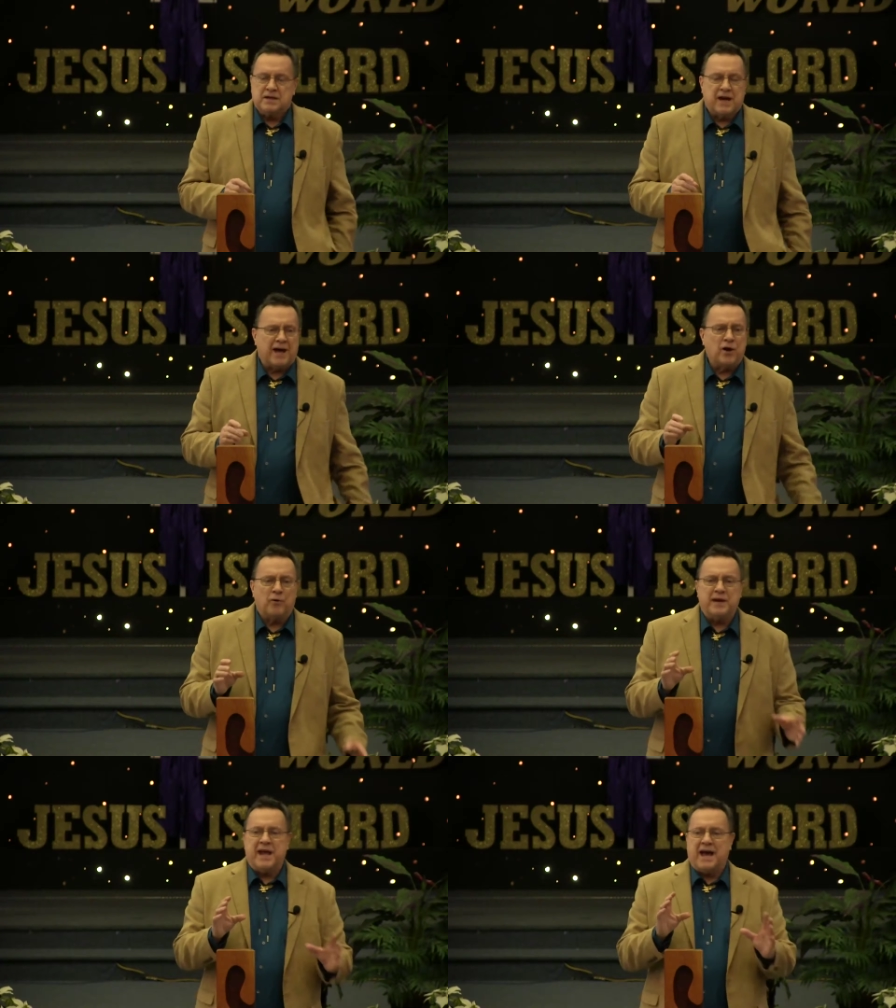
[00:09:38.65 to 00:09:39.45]
God
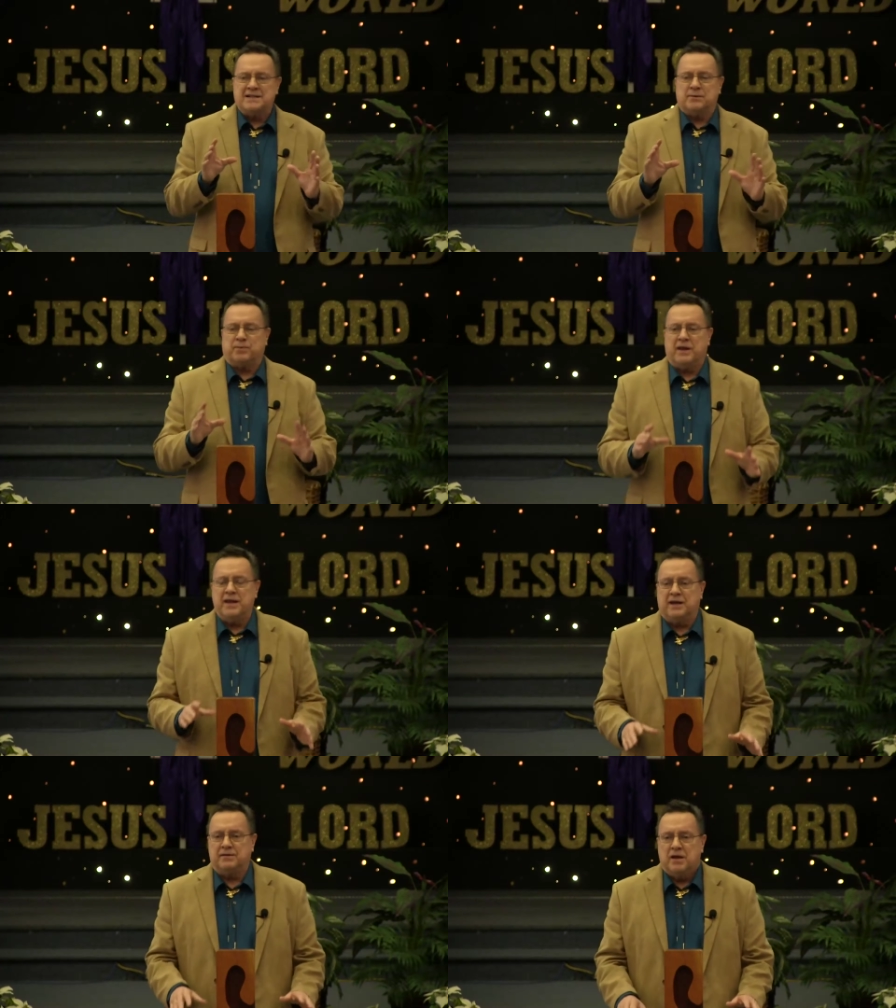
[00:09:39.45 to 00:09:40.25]
already has a
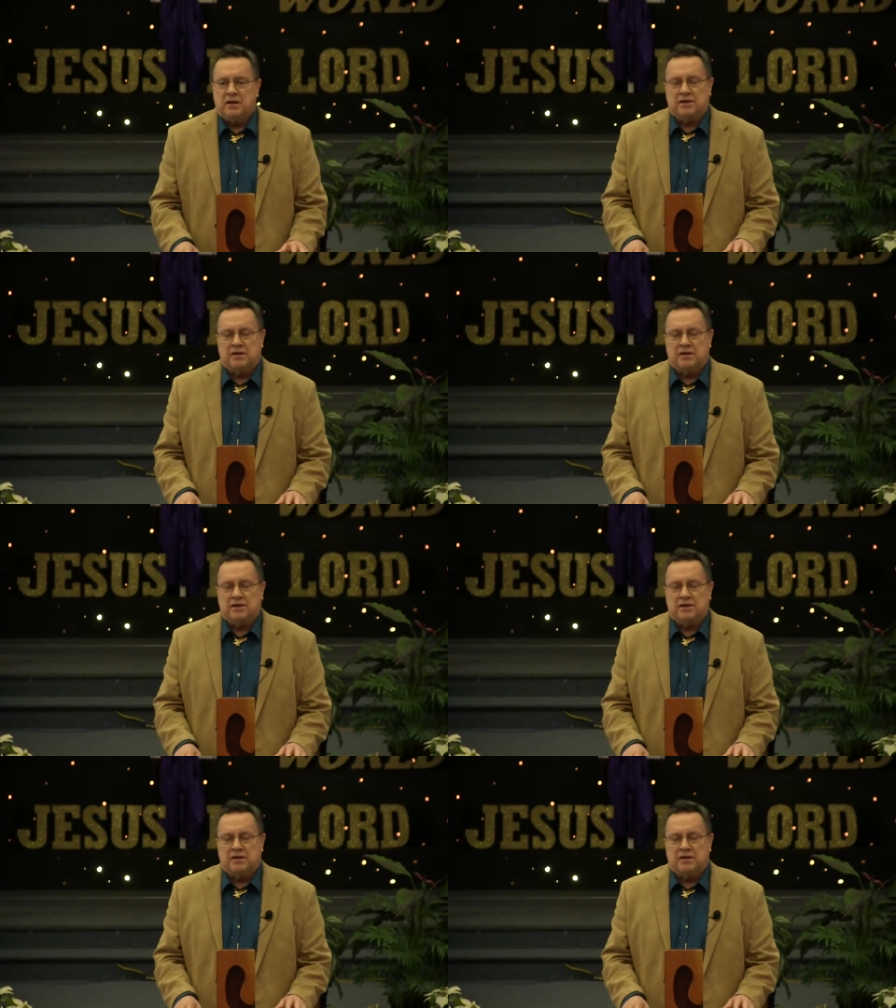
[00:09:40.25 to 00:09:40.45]
plan.